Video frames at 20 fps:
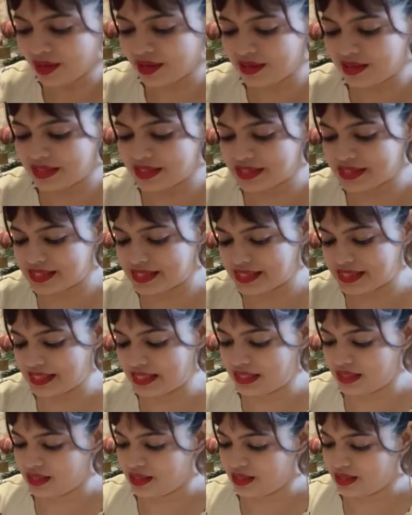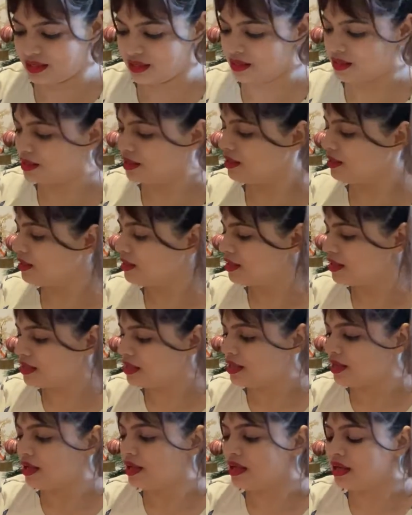Let's see.
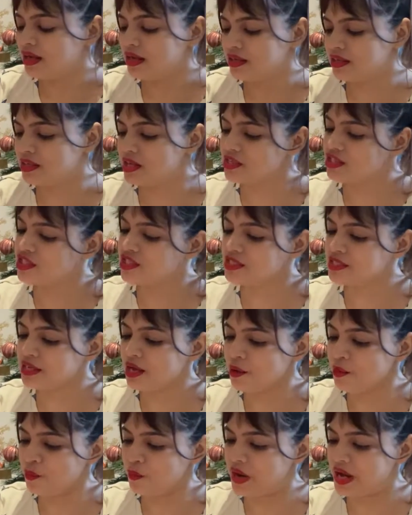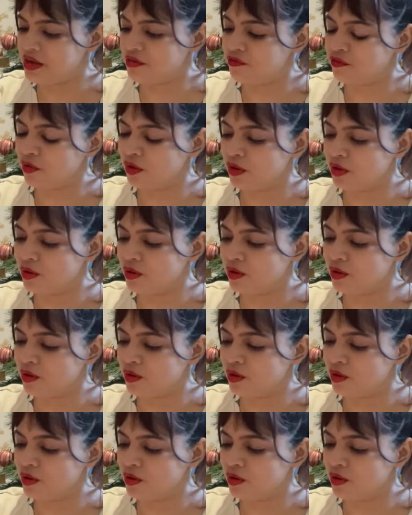Duchess can't wait for